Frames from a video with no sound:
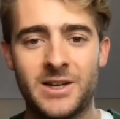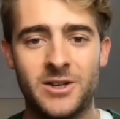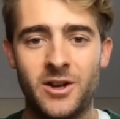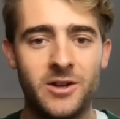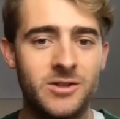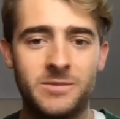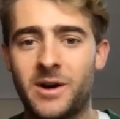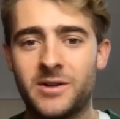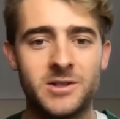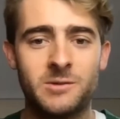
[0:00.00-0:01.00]

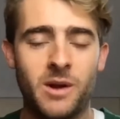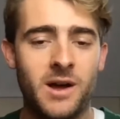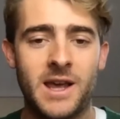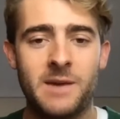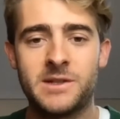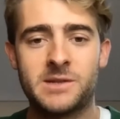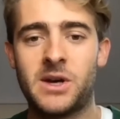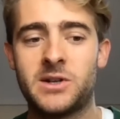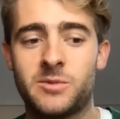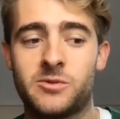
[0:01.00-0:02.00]
demand and supply get
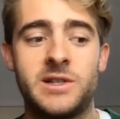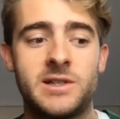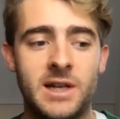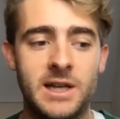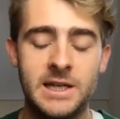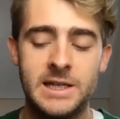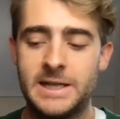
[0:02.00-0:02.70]
mismatched more easily.